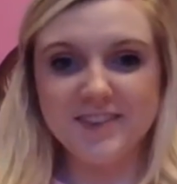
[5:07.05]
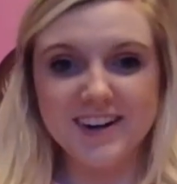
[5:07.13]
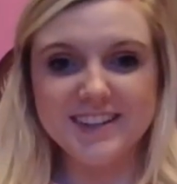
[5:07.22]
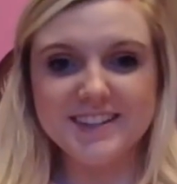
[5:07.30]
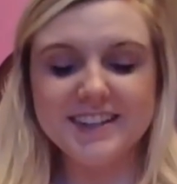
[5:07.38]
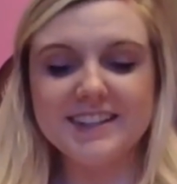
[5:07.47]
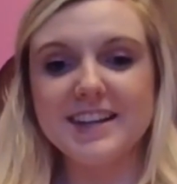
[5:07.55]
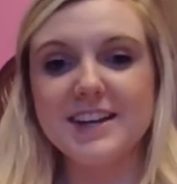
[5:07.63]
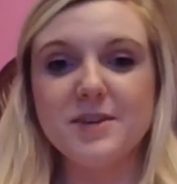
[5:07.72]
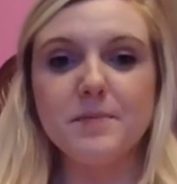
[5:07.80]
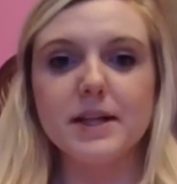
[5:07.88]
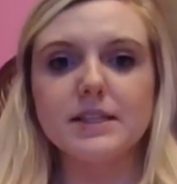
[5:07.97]
for instance,
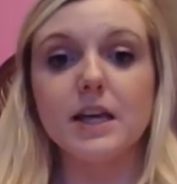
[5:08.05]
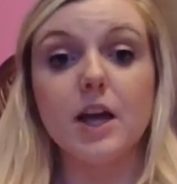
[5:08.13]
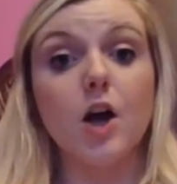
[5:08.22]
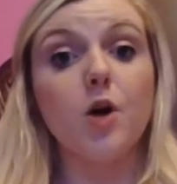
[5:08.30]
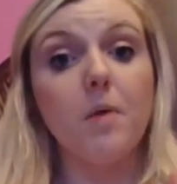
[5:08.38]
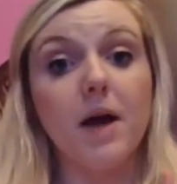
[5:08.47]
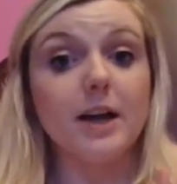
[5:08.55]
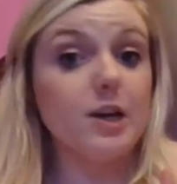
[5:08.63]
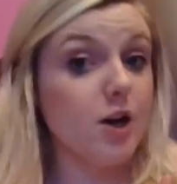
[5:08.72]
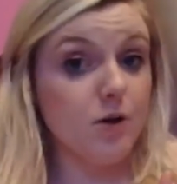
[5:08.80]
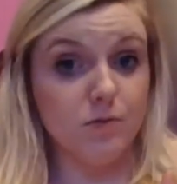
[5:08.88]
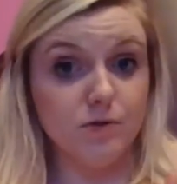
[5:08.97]
and you might say, oh,
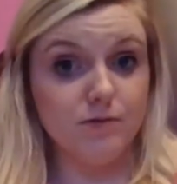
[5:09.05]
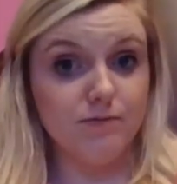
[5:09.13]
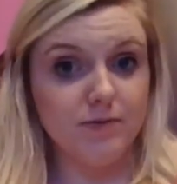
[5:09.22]
I don't.